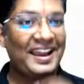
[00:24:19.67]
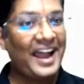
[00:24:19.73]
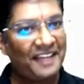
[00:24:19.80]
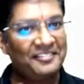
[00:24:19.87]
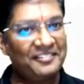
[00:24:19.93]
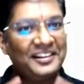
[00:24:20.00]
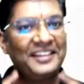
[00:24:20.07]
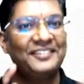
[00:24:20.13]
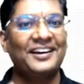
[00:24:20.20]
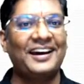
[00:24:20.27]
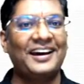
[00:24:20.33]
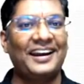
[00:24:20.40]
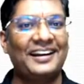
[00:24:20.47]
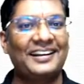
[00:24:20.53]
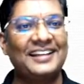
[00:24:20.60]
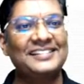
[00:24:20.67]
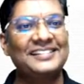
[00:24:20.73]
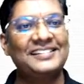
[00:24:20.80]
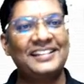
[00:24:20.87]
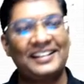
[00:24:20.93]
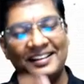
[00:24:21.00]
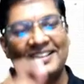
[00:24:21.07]
I will give the correct
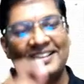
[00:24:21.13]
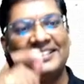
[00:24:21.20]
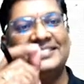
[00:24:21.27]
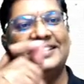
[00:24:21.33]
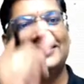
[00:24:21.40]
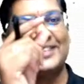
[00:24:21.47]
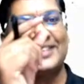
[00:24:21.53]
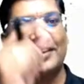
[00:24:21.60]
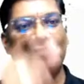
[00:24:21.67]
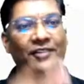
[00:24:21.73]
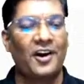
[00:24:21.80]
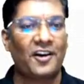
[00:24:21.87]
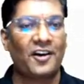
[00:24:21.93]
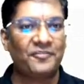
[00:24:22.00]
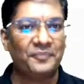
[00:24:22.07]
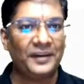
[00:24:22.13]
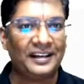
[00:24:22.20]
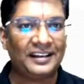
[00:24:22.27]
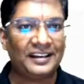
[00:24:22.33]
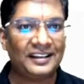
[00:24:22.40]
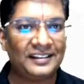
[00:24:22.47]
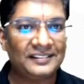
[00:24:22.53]
answer just after half
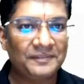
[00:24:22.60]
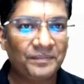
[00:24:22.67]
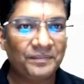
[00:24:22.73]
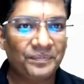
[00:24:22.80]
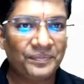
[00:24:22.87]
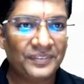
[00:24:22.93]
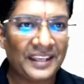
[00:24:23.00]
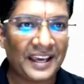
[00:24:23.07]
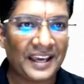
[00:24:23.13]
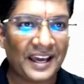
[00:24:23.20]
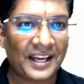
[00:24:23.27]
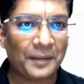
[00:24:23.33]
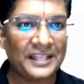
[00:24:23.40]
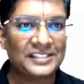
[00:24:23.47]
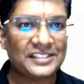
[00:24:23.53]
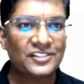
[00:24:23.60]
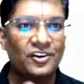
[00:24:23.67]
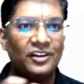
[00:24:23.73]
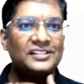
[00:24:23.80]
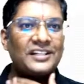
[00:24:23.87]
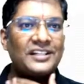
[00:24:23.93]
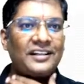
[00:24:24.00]
minute. Yeah, remains
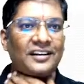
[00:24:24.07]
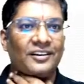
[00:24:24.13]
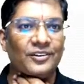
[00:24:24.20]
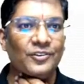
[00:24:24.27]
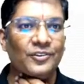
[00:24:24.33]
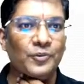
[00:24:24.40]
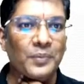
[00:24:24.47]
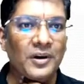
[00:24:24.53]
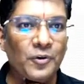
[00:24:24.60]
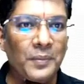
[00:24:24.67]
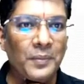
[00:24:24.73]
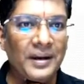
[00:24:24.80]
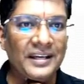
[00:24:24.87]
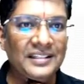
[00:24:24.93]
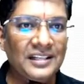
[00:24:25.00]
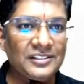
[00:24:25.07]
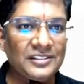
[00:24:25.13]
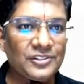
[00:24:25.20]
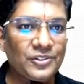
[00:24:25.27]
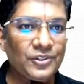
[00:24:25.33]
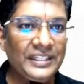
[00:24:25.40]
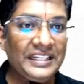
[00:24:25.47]
constant antondi Uma Kumari is
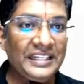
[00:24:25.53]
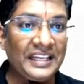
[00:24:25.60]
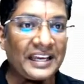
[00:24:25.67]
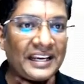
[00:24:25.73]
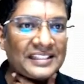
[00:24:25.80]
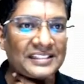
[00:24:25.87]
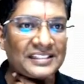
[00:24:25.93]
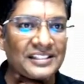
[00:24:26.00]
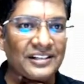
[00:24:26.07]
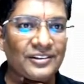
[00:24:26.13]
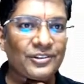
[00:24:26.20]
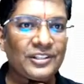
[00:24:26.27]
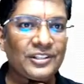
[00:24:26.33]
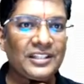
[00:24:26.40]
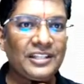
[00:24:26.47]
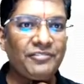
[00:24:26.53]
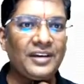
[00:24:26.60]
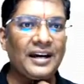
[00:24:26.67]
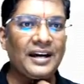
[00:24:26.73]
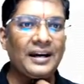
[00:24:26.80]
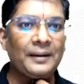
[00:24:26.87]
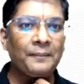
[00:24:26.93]
also. Increases antondi
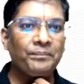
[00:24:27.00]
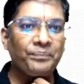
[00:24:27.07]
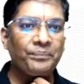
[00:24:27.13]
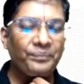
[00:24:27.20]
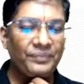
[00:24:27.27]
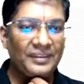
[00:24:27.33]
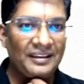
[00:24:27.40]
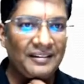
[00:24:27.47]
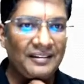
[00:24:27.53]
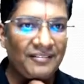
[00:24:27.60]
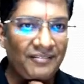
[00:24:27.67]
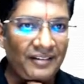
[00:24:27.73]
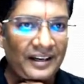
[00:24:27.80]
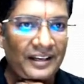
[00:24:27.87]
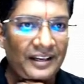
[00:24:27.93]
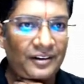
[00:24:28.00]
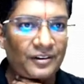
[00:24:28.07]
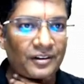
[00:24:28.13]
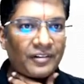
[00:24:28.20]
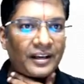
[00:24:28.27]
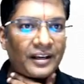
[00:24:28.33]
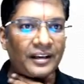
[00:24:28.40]
Divya. Very
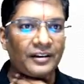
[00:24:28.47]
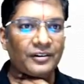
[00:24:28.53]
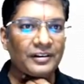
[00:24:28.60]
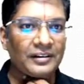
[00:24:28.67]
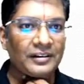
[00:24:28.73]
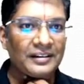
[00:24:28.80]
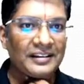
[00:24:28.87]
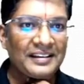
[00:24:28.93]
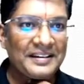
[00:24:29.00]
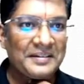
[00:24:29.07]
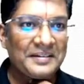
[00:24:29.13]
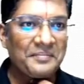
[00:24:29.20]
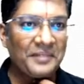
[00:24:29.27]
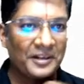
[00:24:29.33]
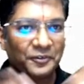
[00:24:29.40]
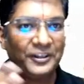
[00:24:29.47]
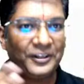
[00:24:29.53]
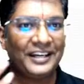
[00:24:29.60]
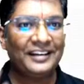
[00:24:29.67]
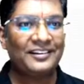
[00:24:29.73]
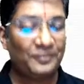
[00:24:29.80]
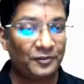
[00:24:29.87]
good. But we
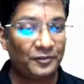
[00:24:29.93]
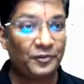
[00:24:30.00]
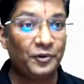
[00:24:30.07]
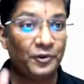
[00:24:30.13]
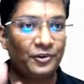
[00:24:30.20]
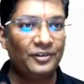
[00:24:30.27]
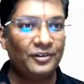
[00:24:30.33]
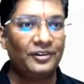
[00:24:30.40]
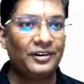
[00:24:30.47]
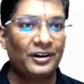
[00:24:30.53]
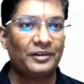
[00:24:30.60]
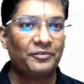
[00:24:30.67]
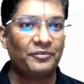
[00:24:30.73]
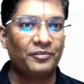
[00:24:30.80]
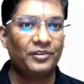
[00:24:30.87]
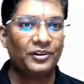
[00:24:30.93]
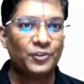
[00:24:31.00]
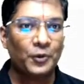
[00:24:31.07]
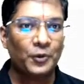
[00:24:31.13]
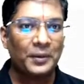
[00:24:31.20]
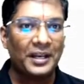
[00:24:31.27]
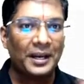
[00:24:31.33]
need to...
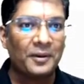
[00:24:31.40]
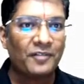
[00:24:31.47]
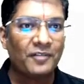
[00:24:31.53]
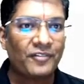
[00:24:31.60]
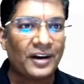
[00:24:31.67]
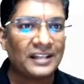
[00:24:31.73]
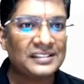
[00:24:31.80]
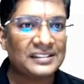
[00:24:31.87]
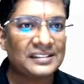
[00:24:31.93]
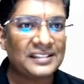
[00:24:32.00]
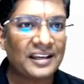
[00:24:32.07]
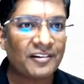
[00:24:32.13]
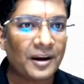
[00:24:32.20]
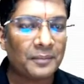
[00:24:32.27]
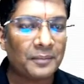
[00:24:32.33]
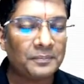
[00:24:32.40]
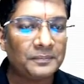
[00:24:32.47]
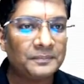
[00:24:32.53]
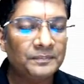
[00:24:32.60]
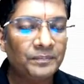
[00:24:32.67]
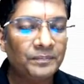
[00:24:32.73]
so many number of answers have come.